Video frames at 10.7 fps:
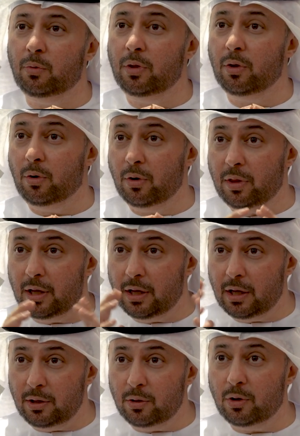with all the
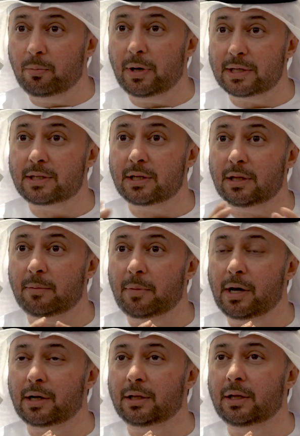buzz in the
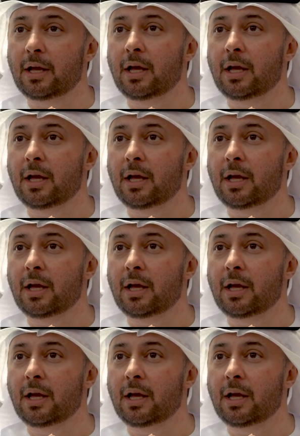market.